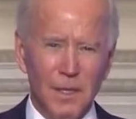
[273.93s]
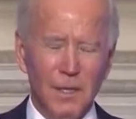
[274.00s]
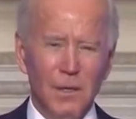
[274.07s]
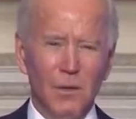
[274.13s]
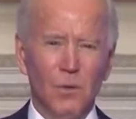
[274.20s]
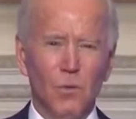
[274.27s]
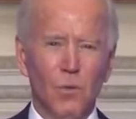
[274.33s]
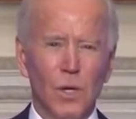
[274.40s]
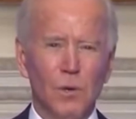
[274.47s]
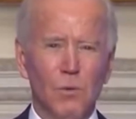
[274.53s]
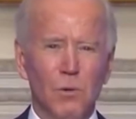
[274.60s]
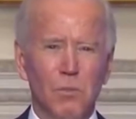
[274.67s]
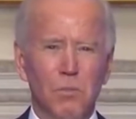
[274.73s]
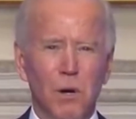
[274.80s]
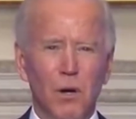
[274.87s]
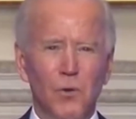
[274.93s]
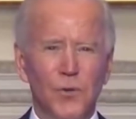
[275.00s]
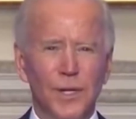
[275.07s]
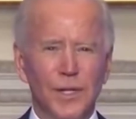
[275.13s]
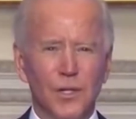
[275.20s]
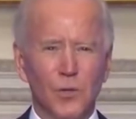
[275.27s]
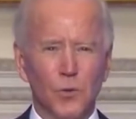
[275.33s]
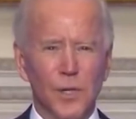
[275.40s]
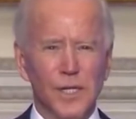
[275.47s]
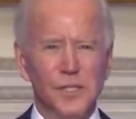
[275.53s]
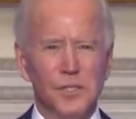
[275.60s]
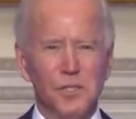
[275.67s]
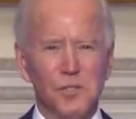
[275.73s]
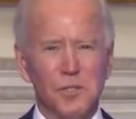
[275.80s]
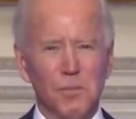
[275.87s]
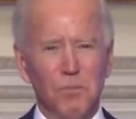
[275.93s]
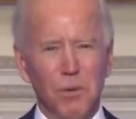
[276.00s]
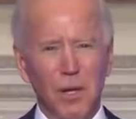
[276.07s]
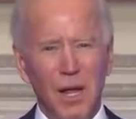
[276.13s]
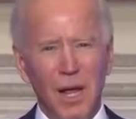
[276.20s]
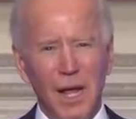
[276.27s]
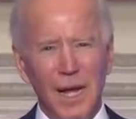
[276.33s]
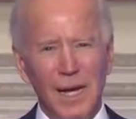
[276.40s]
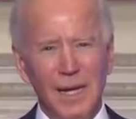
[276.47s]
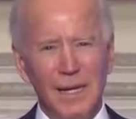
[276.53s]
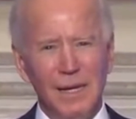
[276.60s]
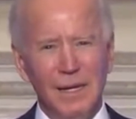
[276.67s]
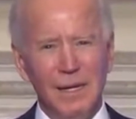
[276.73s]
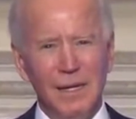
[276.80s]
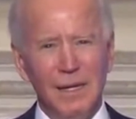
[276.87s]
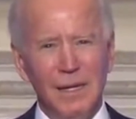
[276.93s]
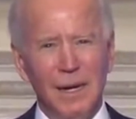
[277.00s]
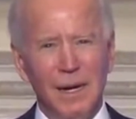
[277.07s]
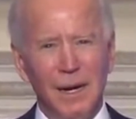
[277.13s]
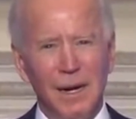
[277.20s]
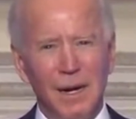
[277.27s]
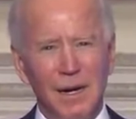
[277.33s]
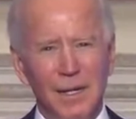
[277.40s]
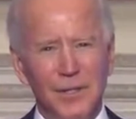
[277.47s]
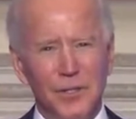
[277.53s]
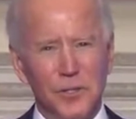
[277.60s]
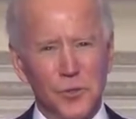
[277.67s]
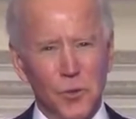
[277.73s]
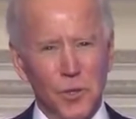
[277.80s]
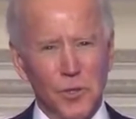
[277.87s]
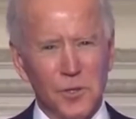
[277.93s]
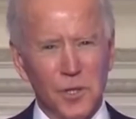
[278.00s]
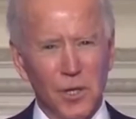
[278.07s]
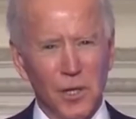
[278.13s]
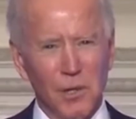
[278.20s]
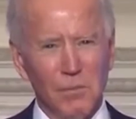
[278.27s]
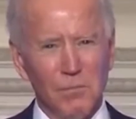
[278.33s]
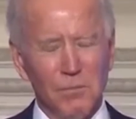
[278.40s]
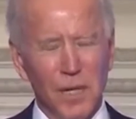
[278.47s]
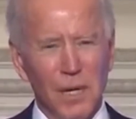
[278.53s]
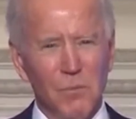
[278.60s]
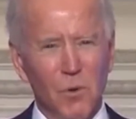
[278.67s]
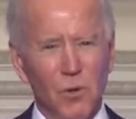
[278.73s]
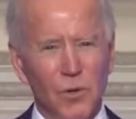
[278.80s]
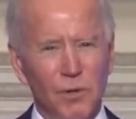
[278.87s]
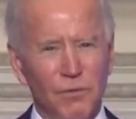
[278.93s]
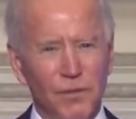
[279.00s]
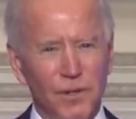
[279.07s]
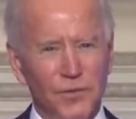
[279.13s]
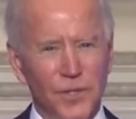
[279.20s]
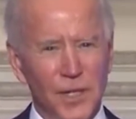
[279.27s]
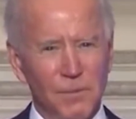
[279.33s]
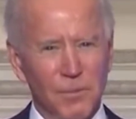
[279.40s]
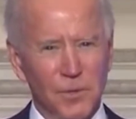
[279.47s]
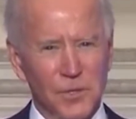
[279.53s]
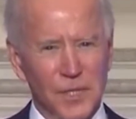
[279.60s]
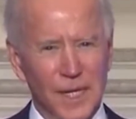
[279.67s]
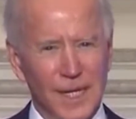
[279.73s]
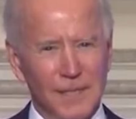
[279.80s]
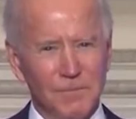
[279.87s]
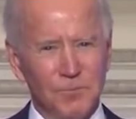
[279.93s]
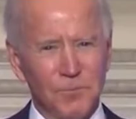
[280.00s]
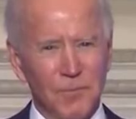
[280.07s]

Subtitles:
we will both increase the supply in the short term by more than 15%